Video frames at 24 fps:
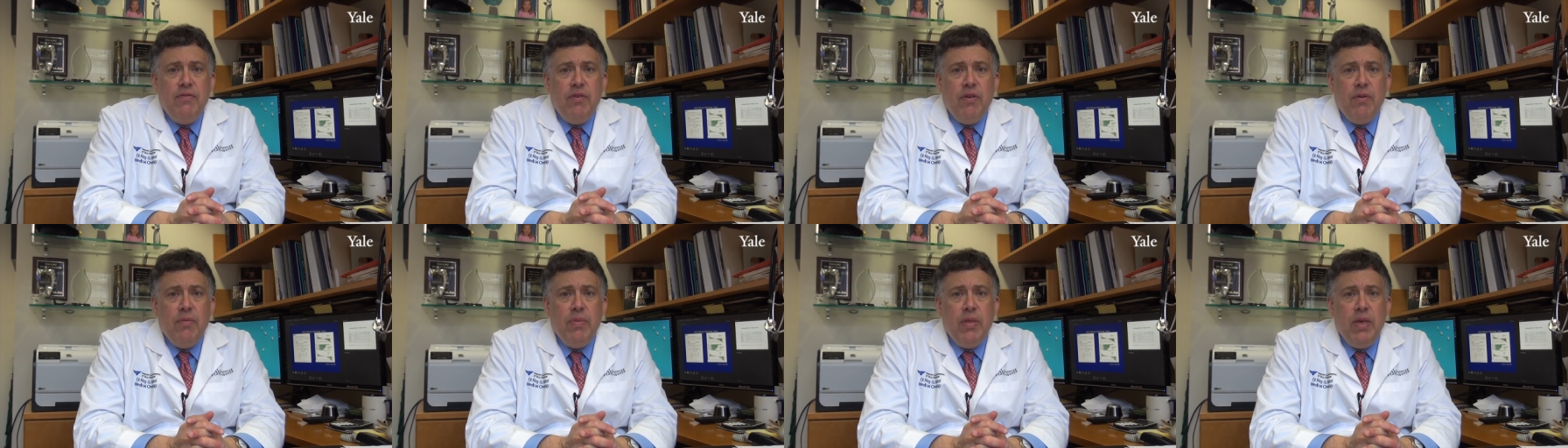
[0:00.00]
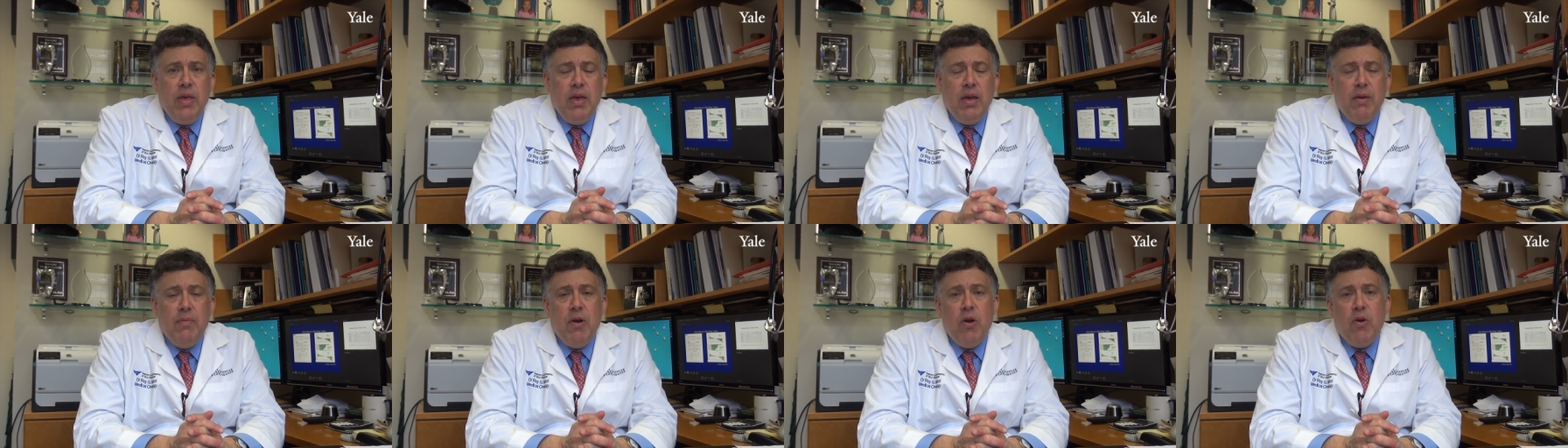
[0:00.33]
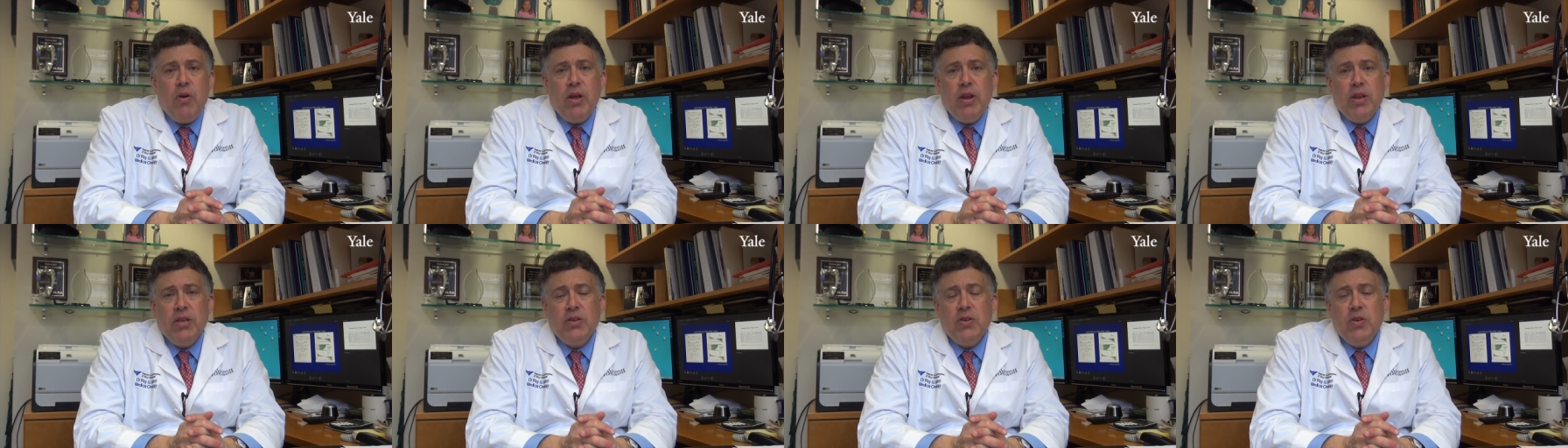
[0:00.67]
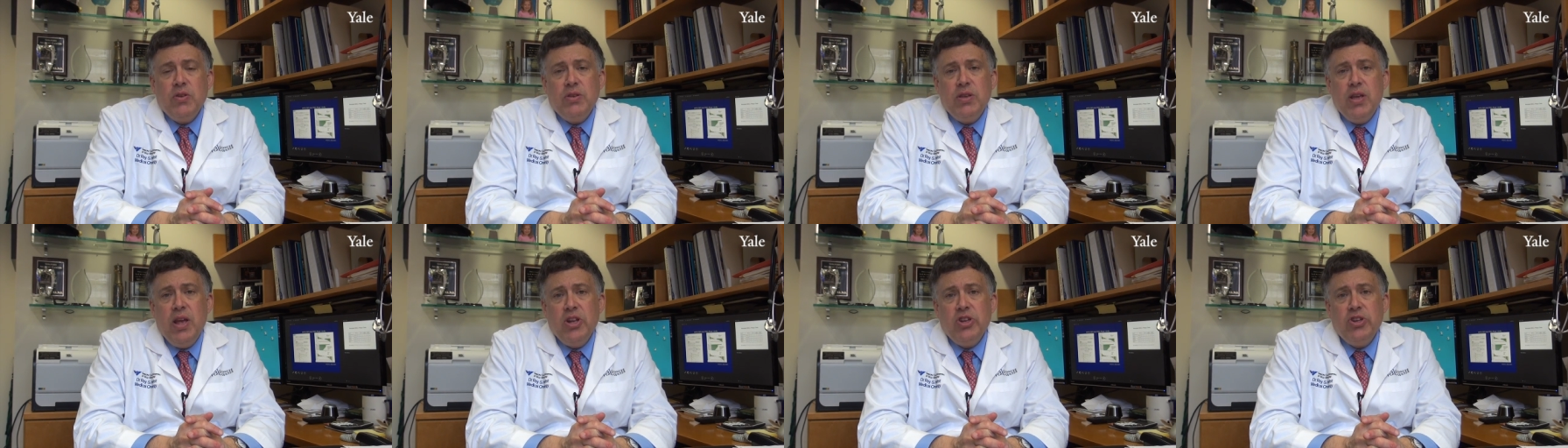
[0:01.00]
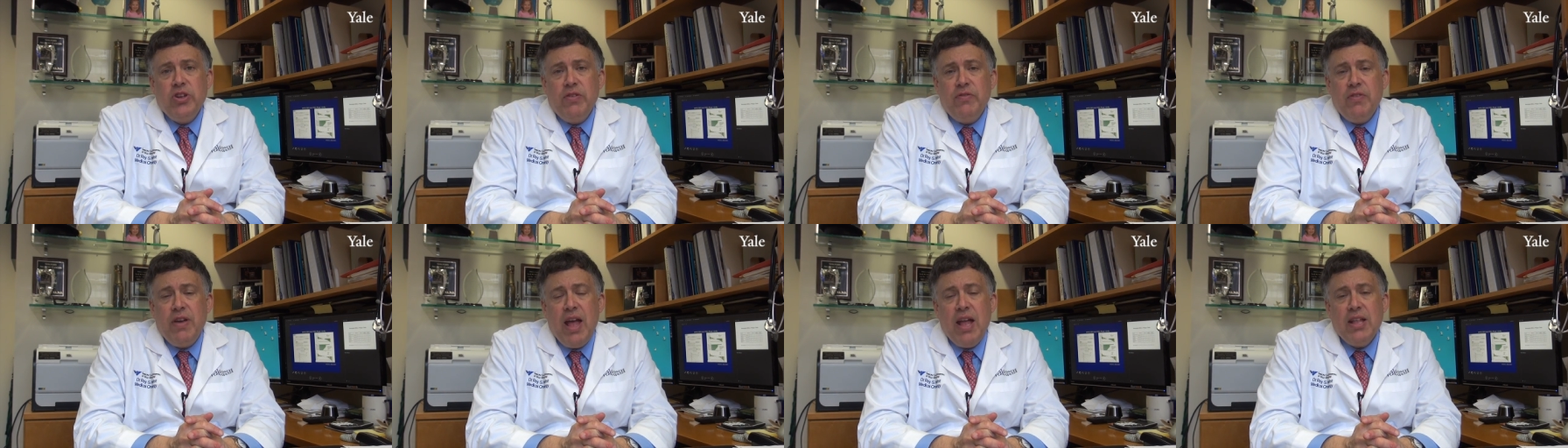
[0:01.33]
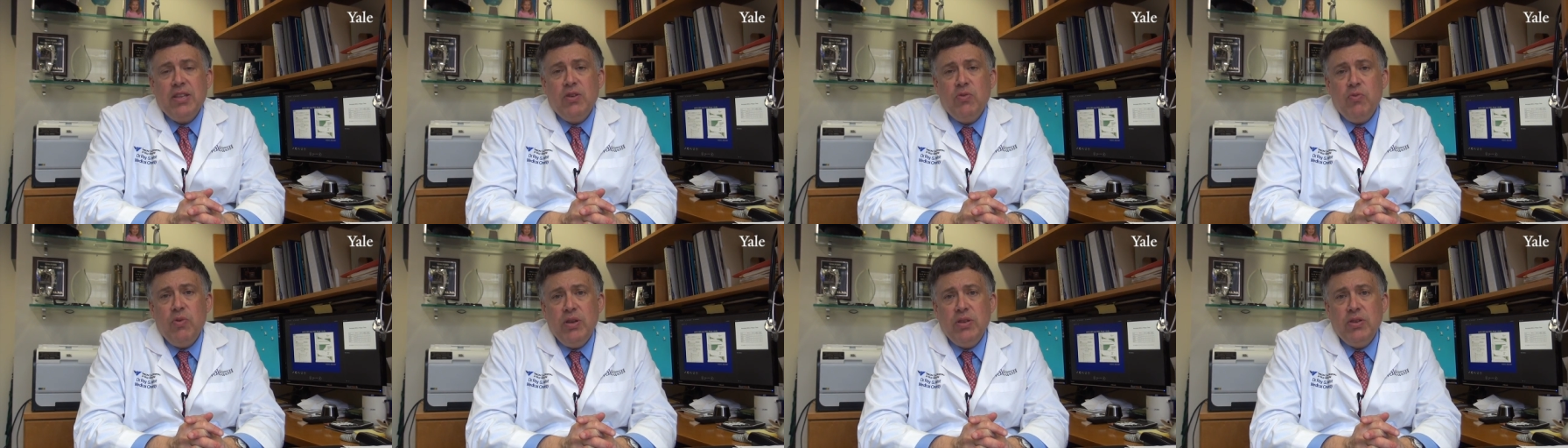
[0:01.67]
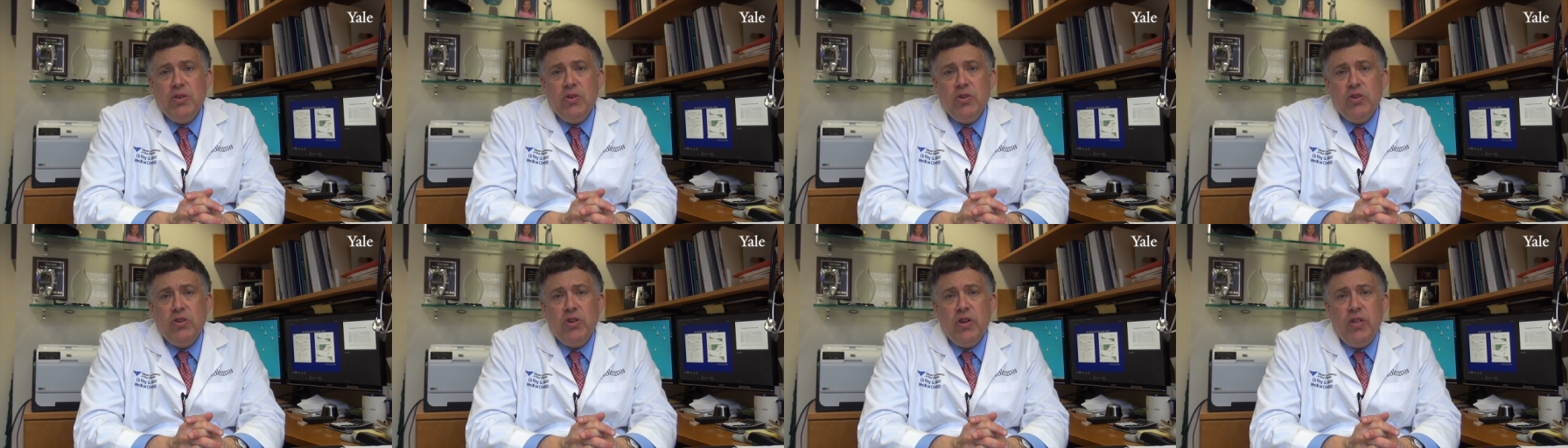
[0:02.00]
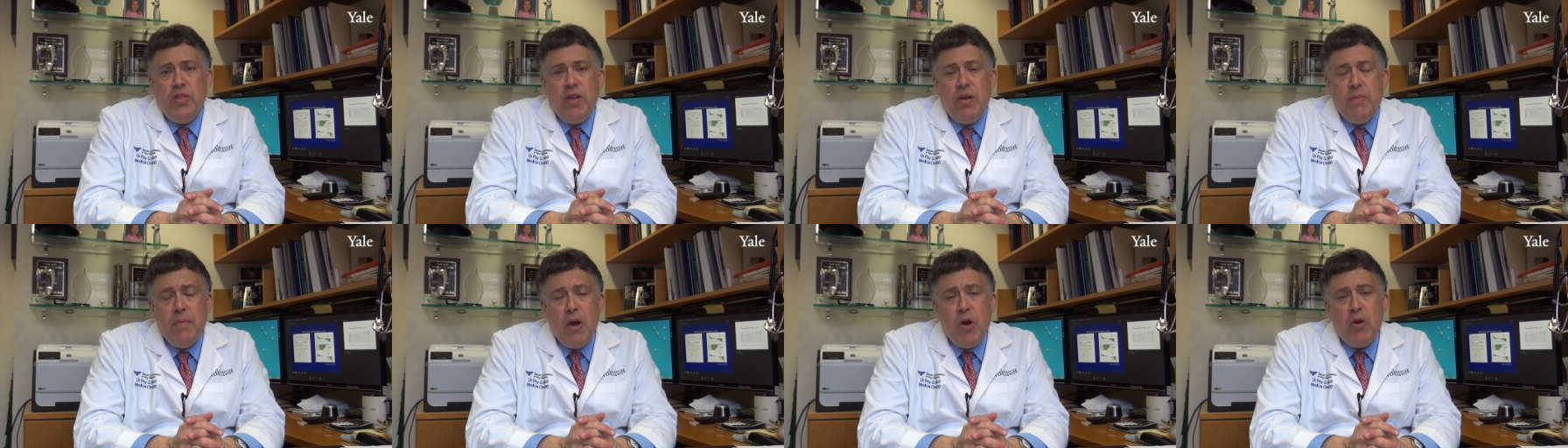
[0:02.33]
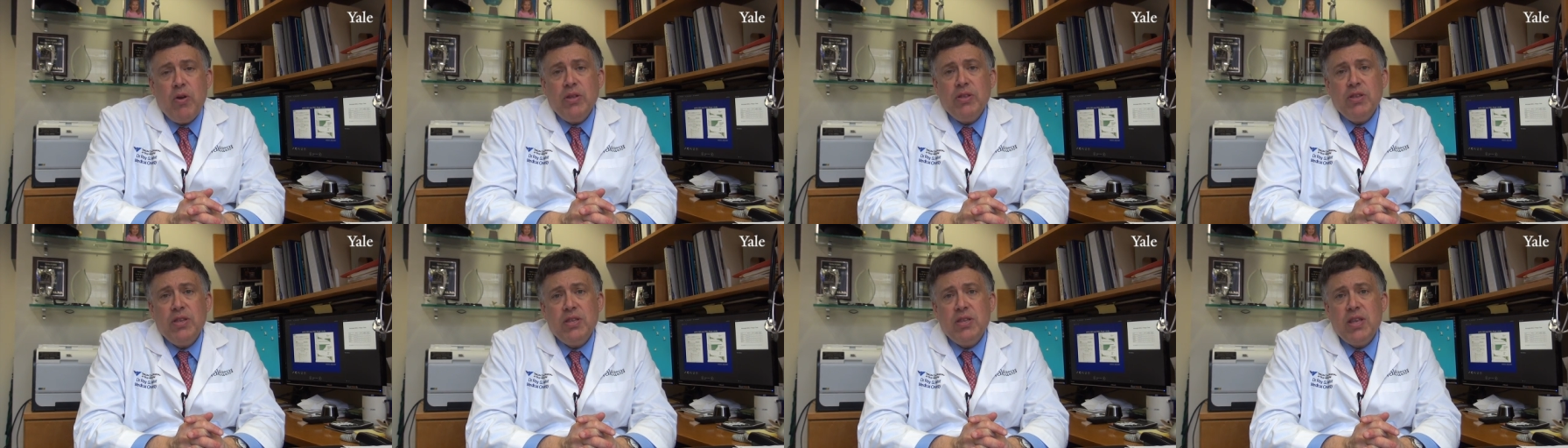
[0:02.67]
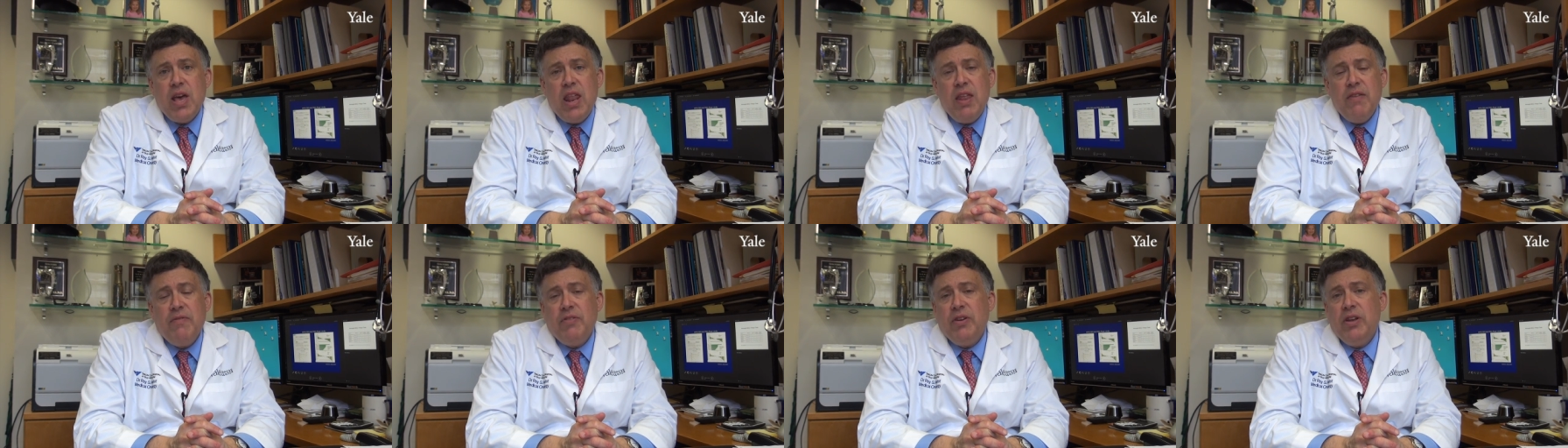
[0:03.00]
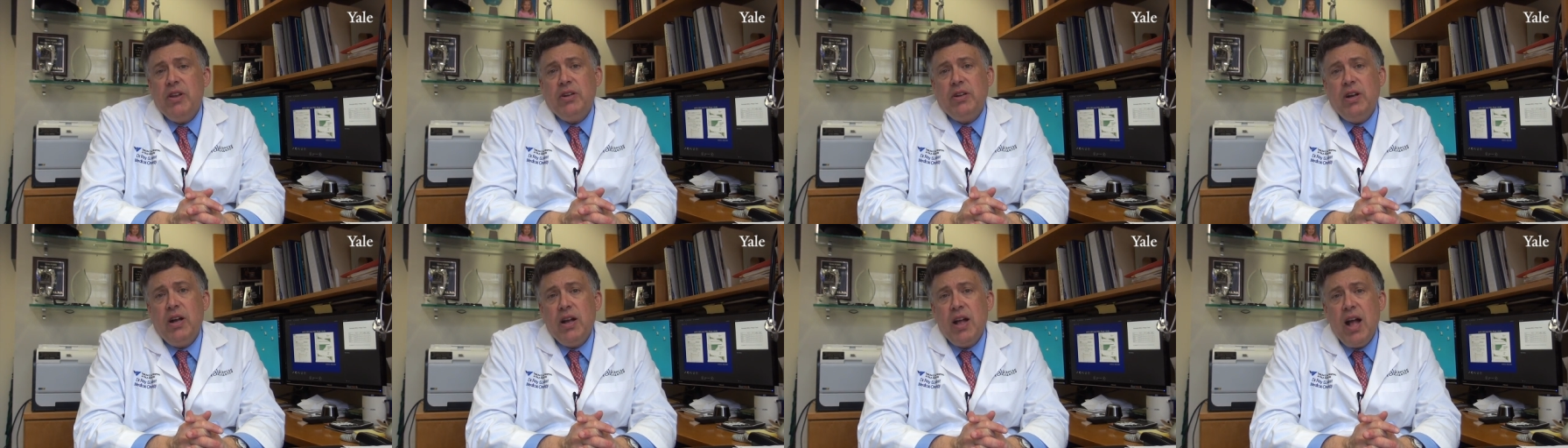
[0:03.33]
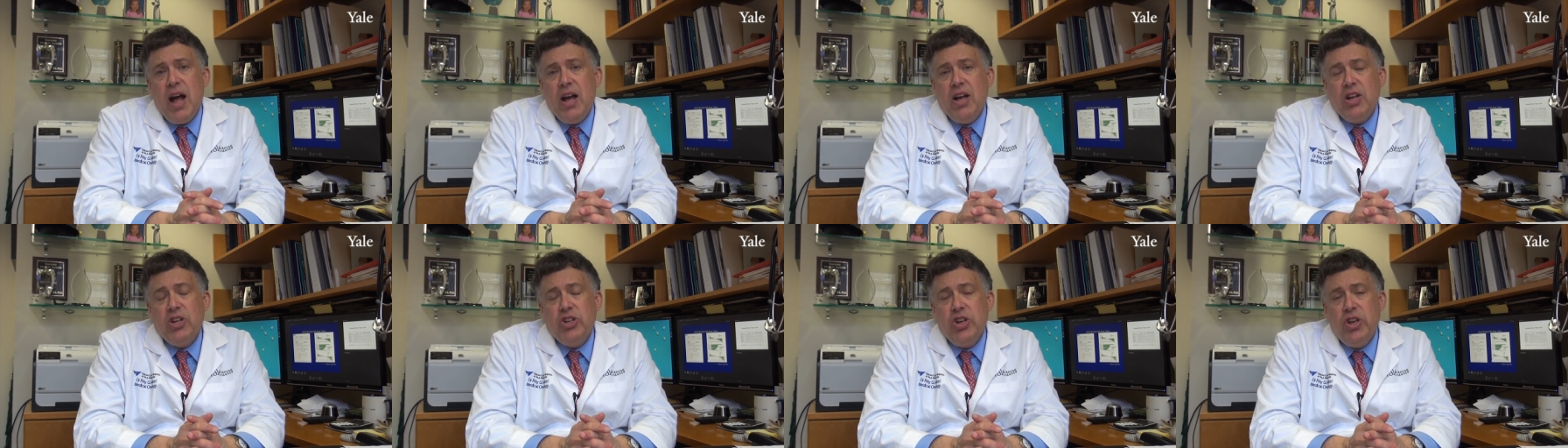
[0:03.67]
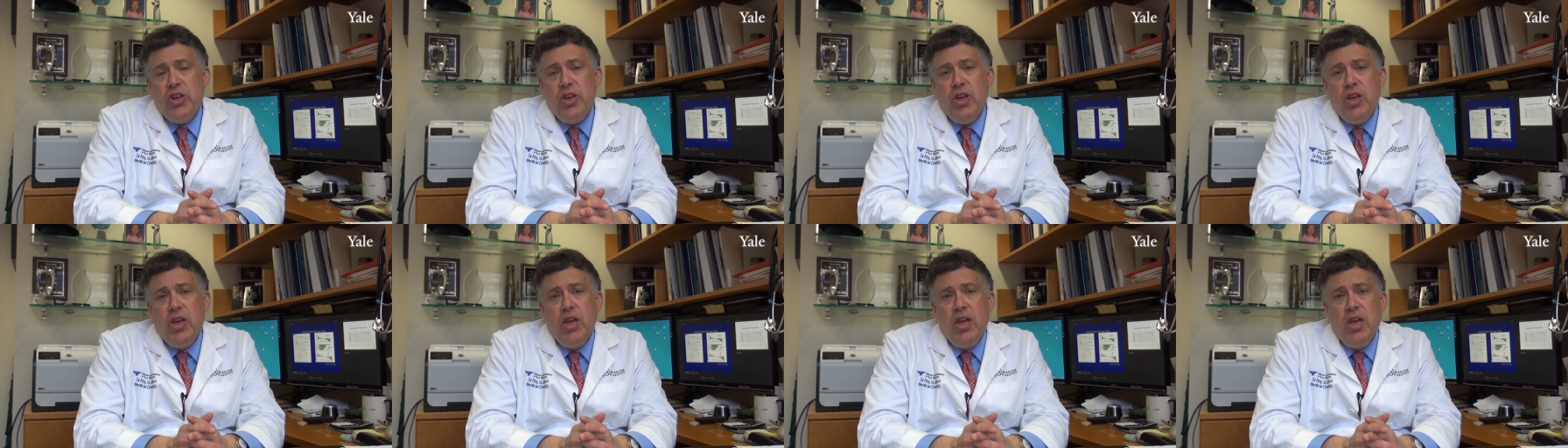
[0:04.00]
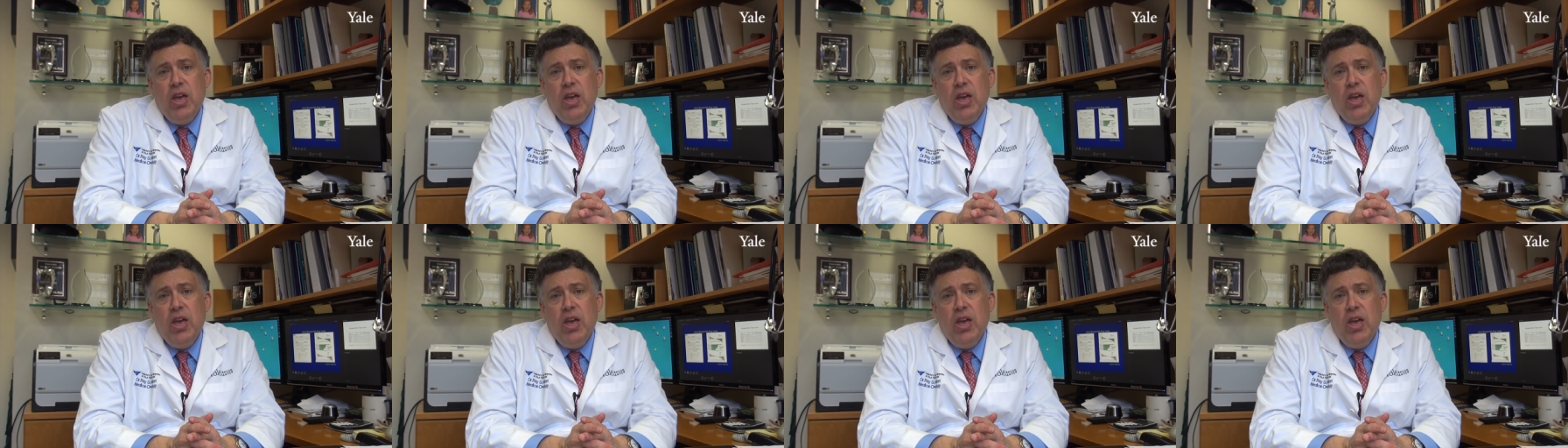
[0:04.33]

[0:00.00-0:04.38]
from the American Association of Cancer Research and the American Society of Clinical Oncology